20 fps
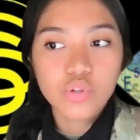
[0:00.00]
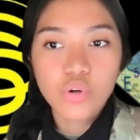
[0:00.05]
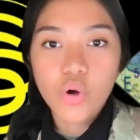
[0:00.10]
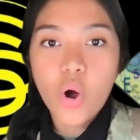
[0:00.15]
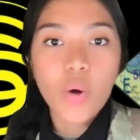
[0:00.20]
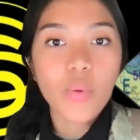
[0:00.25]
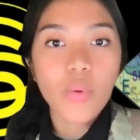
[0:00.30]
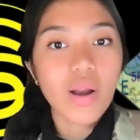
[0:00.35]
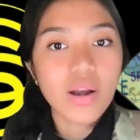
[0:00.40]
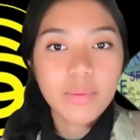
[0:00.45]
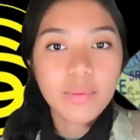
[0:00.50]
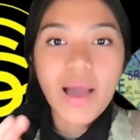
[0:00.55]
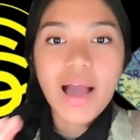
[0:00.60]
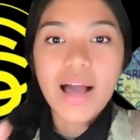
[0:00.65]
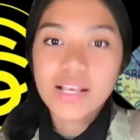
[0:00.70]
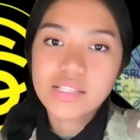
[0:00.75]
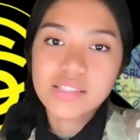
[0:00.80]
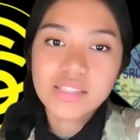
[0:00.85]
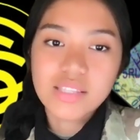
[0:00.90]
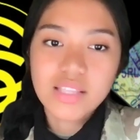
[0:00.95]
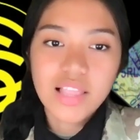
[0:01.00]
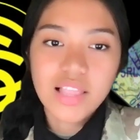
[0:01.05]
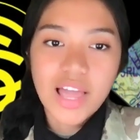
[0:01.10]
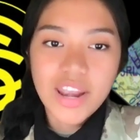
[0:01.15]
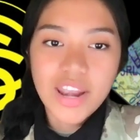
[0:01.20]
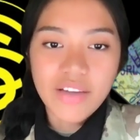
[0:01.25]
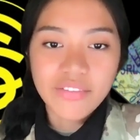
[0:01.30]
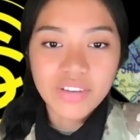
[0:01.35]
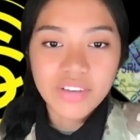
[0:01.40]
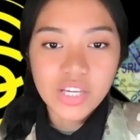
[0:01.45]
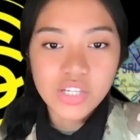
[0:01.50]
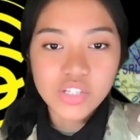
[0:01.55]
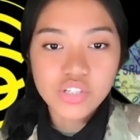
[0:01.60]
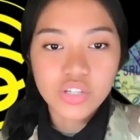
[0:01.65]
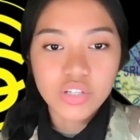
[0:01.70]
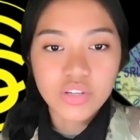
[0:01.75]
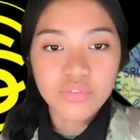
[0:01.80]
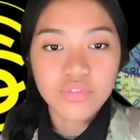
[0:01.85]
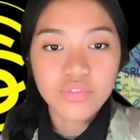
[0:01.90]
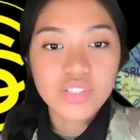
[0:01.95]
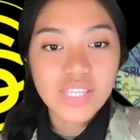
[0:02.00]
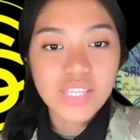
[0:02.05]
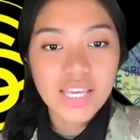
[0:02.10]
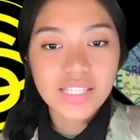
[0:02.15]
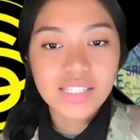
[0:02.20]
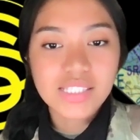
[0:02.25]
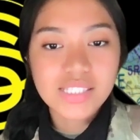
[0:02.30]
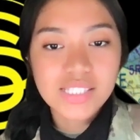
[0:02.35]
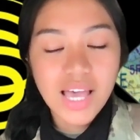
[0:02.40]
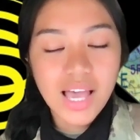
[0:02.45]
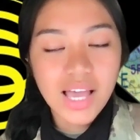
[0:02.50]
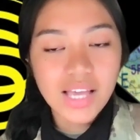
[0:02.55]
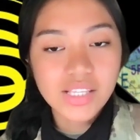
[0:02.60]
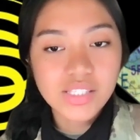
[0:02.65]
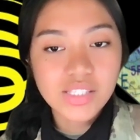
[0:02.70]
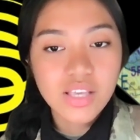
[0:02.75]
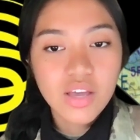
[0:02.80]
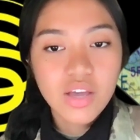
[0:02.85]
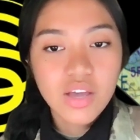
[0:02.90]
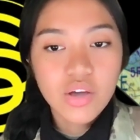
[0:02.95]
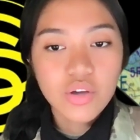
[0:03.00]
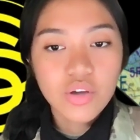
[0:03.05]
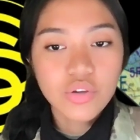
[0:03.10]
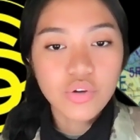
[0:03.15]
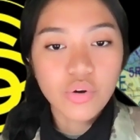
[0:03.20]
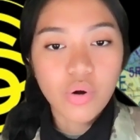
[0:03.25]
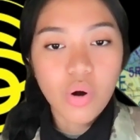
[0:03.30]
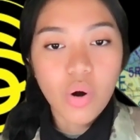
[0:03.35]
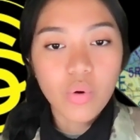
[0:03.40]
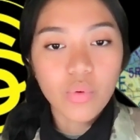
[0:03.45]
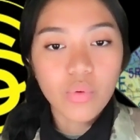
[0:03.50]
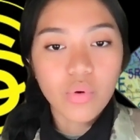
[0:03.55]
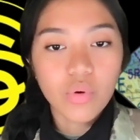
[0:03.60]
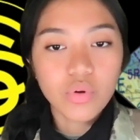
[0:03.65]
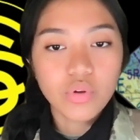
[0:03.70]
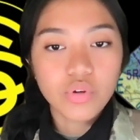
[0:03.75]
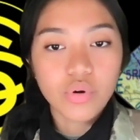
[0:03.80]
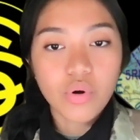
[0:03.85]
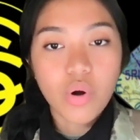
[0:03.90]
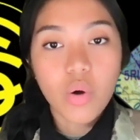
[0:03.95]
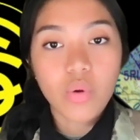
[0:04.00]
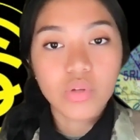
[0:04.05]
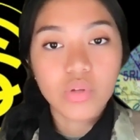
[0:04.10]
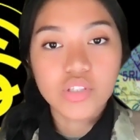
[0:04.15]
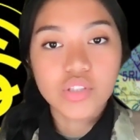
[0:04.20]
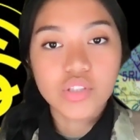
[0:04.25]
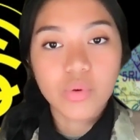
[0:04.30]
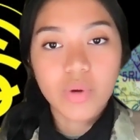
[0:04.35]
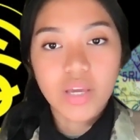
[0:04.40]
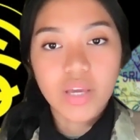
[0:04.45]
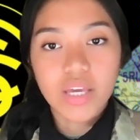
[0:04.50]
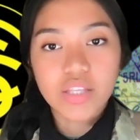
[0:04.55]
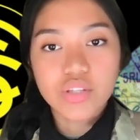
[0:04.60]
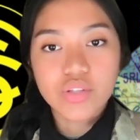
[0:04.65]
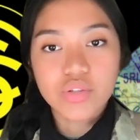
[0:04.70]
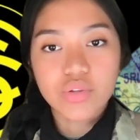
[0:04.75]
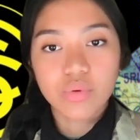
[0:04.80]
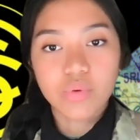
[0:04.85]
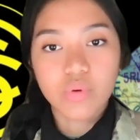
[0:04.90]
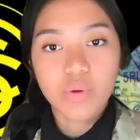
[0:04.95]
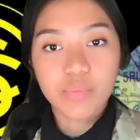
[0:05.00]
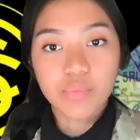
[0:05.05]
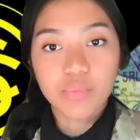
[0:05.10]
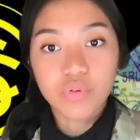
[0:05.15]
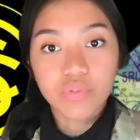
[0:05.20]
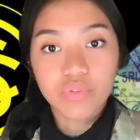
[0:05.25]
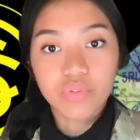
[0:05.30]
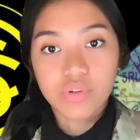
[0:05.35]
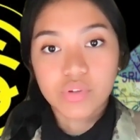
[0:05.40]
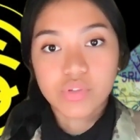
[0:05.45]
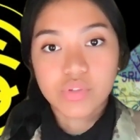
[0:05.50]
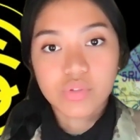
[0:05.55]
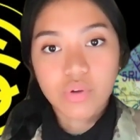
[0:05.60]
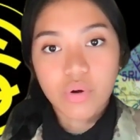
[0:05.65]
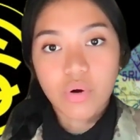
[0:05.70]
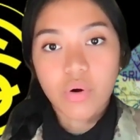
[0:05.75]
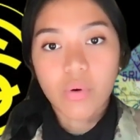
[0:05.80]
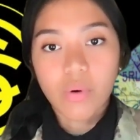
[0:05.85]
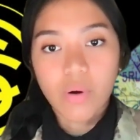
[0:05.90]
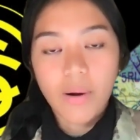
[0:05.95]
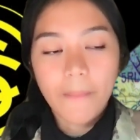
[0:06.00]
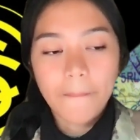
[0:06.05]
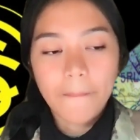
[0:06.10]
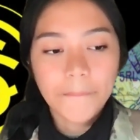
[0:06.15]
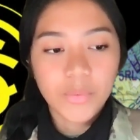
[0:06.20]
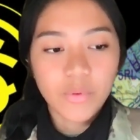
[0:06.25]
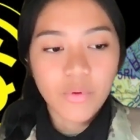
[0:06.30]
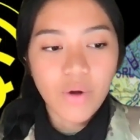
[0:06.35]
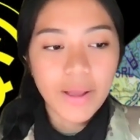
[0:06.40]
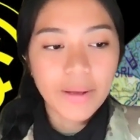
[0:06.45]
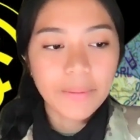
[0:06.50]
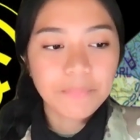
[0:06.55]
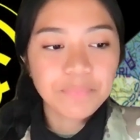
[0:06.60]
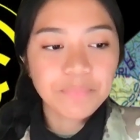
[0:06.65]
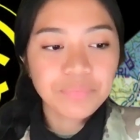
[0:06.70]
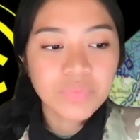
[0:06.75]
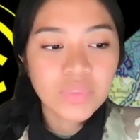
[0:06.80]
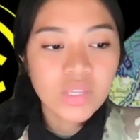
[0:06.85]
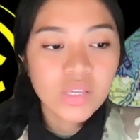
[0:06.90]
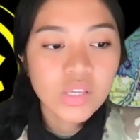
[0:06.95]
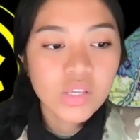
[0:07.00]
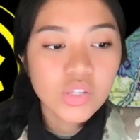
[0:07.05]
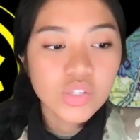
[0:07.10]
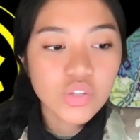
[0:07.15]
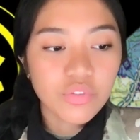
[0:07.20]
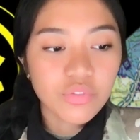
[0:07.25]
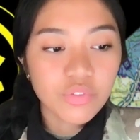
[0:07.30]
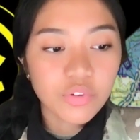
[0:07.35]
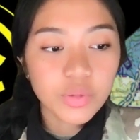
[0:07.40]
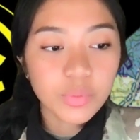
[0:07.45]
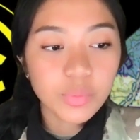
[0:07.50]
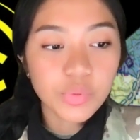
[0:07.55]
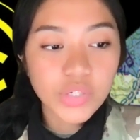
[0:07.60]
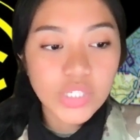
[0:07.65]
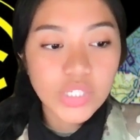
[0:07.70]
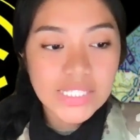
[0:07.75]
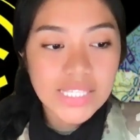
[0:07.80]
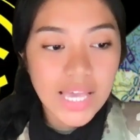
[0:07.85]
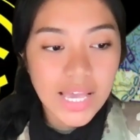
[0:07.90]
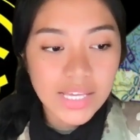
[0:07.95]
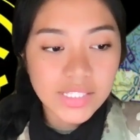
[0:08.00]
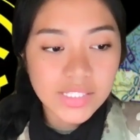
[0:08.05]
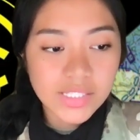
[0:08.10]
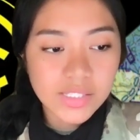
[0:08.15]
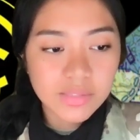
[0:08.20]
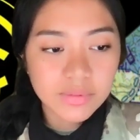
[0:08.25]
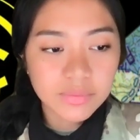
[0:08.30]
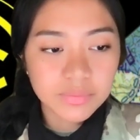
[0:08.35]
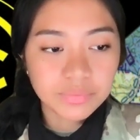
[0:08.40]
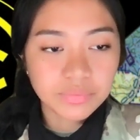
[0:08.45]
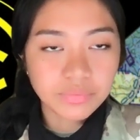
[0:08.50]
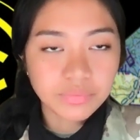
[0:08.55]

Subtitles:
already passed the land navigation. If you take the test, you're only doing it to improve your score, right? So for the pre-test,